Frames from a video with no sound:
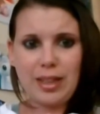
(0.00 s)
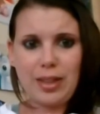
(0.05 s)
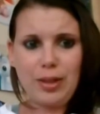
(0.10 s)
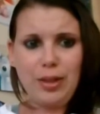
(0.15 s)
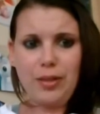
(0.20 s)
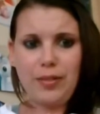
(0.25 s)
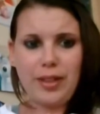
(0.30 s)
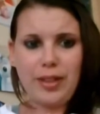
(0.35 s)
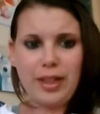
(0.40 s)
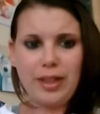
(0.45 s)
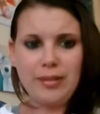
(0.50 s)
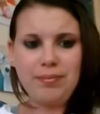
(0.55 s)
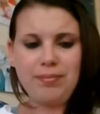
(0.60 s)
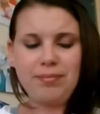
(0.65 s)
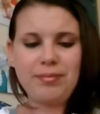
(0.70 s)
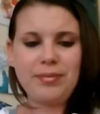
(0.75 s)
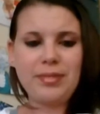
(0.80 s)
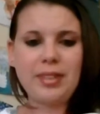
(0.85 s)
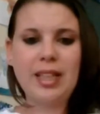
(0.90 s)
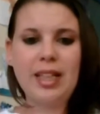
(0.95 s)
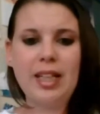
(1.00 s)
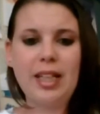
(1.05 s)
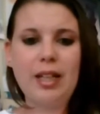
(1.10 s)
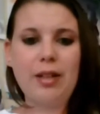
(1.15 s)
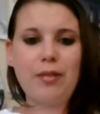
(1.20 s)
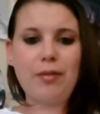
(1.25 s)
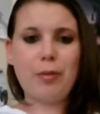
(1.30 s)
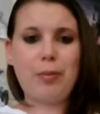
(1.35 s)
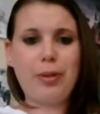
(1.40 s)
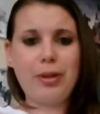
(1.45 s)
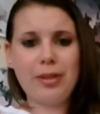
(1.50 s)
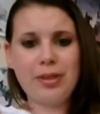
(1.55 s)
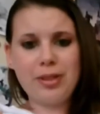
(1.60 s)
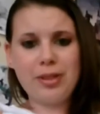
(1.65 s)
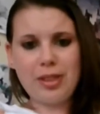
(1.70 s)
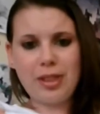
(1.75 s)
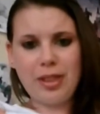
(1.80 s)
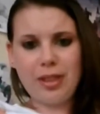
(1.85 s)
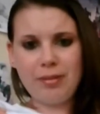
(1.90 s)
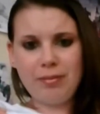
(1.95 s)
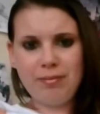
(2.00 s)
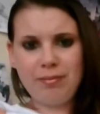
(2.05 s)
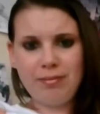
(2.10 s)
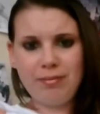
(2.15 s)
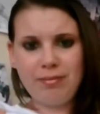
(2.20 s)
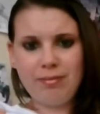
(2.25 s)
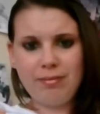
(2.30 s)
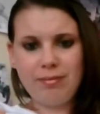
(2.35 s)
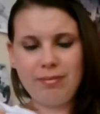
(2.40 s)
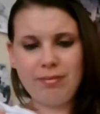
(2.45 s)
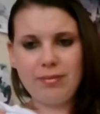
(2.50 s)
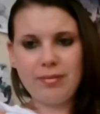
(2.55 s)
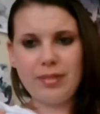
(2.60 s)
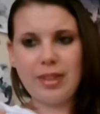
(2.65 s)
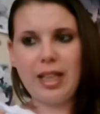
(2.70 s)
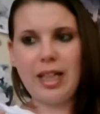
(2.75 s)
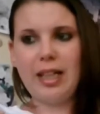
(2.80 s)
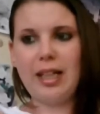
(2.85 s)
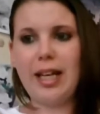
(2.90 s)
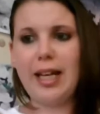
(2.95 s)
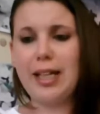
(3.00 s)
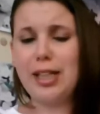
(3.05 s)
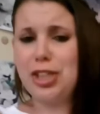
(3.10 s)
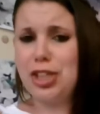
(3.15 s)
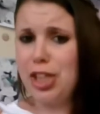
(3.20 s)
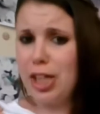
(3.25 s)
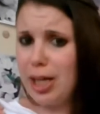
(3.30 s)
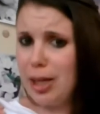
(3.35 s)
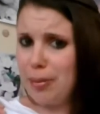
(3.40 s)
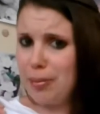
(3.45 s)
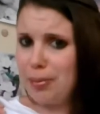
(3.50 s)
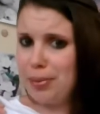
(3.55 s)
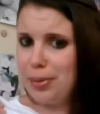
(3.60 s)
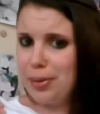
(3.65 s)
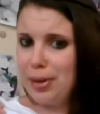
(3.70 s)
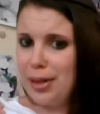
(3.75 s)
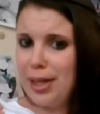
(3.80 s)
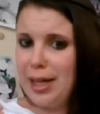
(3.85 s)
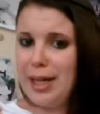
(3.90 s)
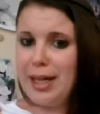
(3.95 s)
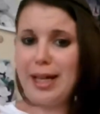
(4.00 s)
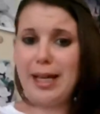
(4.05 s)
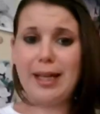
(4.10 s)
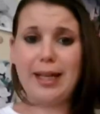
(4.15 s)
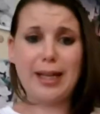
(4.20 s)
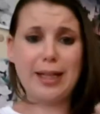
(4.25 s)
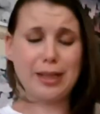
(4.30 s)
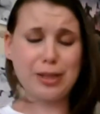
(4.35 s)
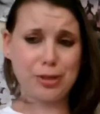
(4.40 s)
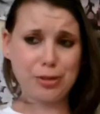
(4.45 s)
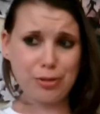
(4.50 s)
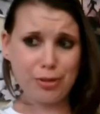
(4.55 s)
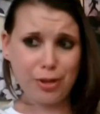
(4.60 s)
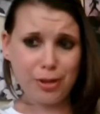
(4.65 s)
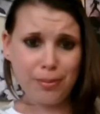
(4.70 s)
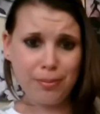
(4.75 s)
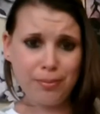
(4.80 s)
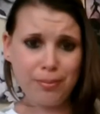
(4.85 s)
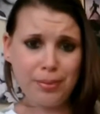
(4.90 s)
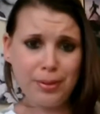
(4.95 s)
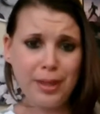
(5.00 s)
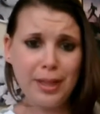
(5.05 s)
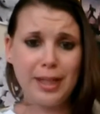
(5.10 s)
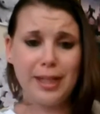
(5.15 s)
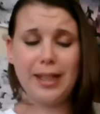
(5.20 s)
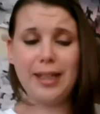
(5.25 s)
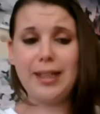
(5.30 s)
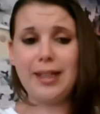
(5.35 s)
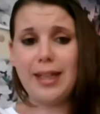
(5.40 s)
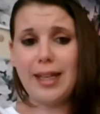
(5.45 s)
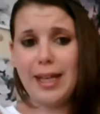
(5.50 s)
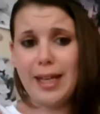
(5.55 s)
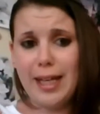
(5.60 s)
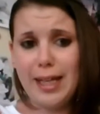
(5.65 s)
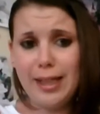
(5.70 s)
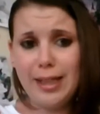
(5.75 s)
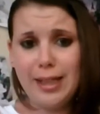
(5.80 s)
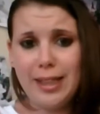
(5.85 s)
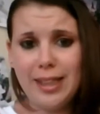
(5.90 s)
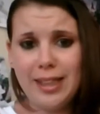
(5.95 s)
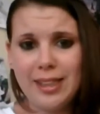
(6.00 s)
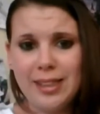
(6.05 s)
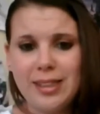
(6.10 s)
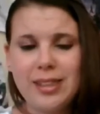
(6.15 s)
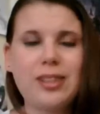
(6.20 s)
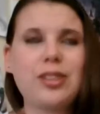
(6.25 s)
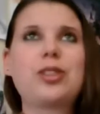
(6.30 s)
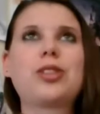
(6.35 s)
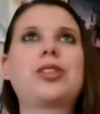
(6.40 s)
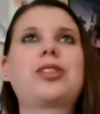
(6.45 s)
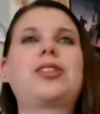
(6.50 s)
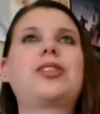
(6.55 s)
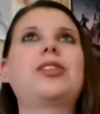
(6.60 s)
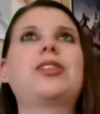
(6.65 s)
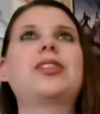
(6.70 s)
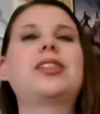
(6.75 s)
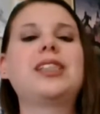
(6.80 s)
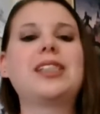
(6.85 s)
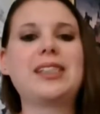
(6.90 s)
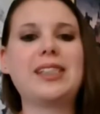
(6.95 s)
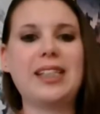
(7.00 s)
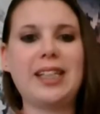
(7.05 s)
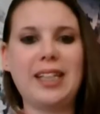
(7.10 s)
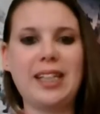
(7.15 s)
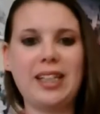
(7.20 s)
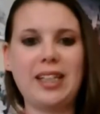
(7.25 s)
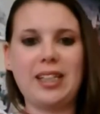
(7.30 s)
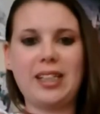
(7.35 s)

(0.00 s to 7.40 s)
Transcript: love her. Rapunzel, I like Chip, I like Scrump, I like the aliens, just Disney,